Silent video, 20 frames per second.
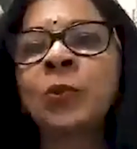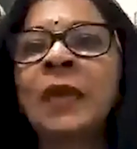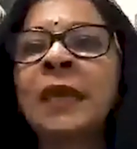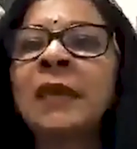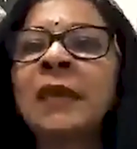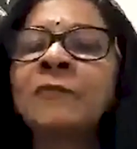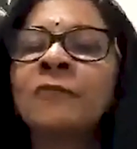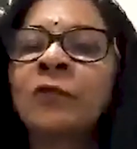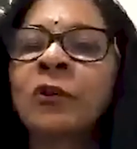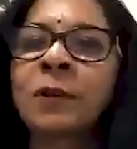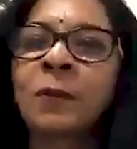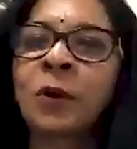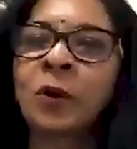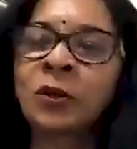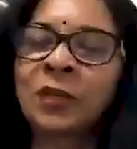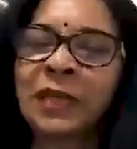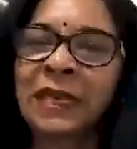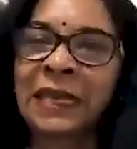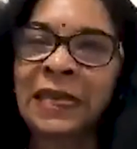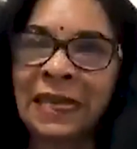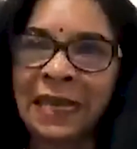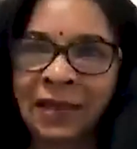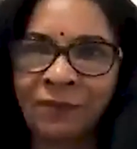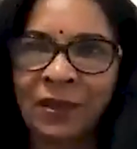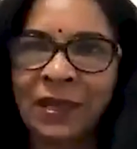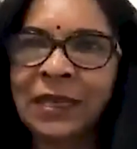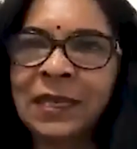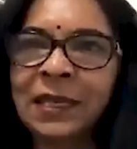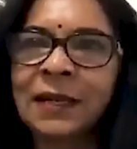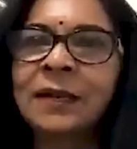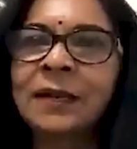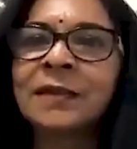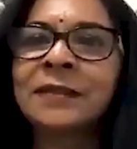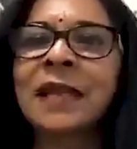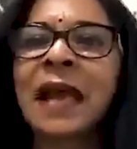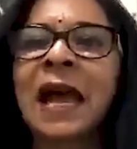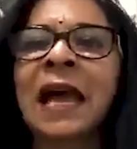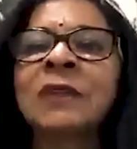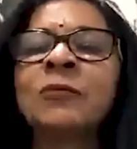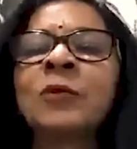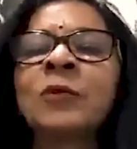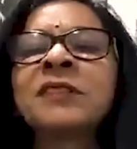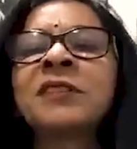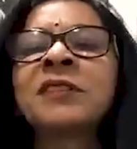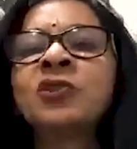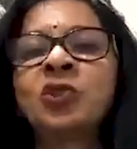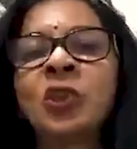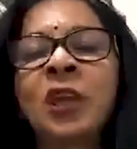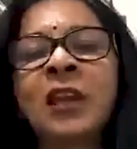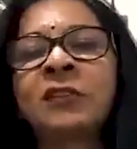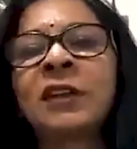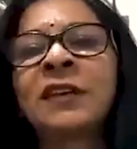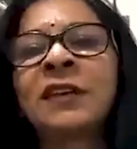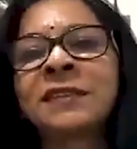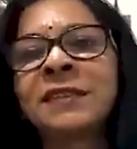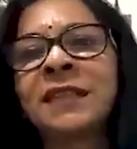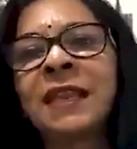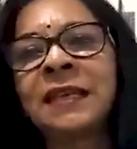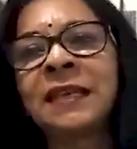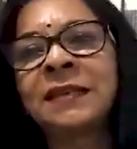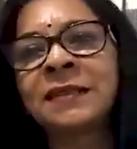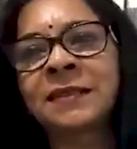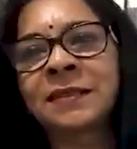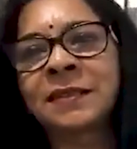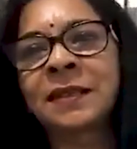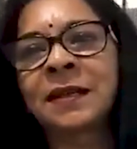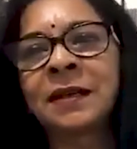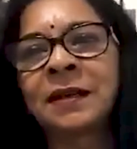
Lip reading: for about 11 years, I was the general sales